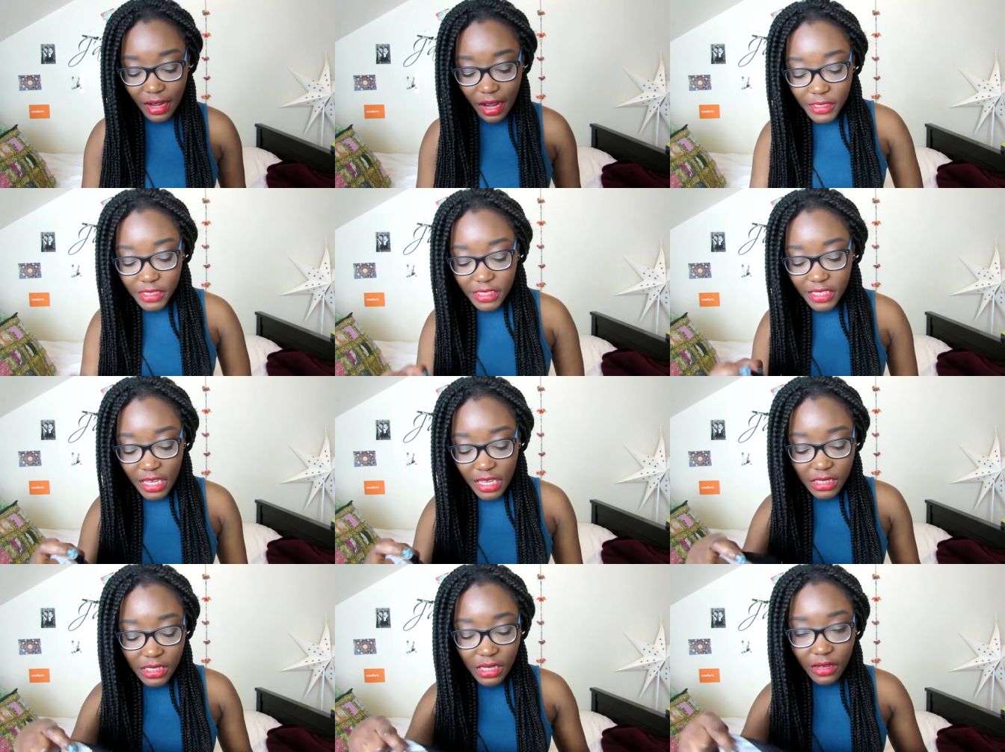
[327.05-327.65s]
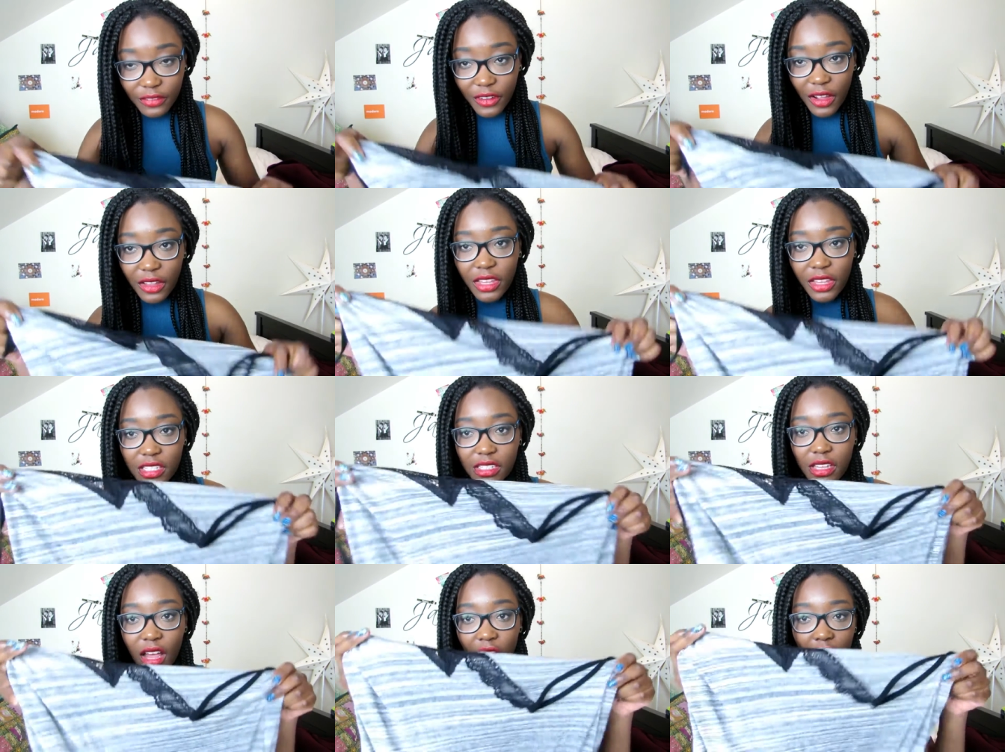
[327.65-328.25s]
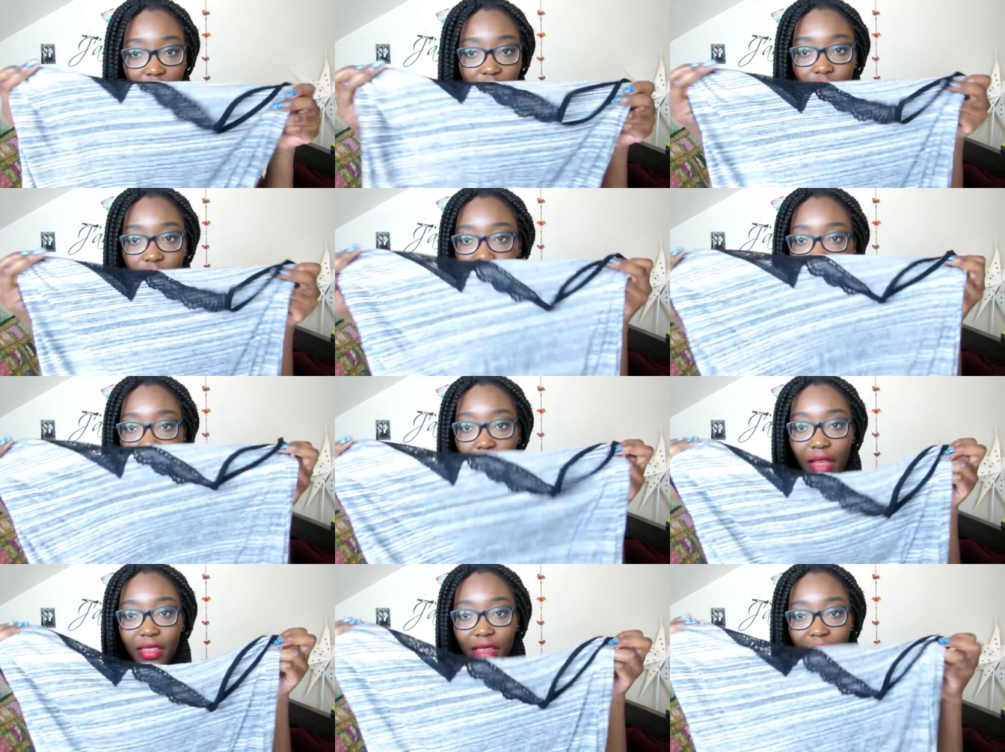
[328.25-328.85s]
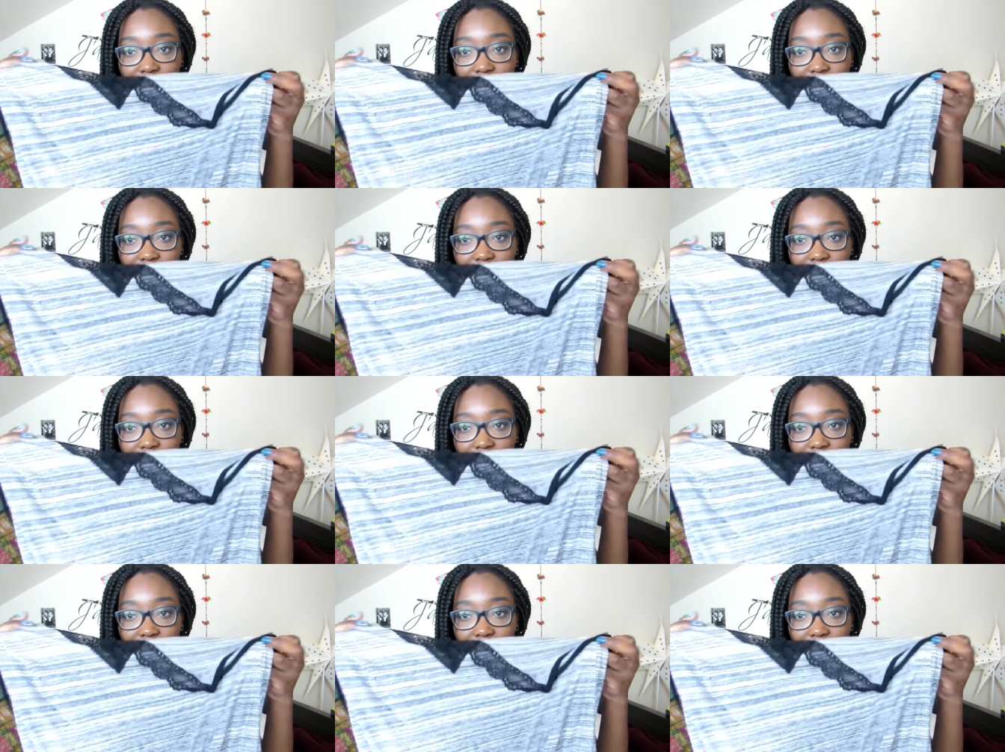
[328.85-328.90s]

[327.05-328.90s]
But since I found this, like I can wear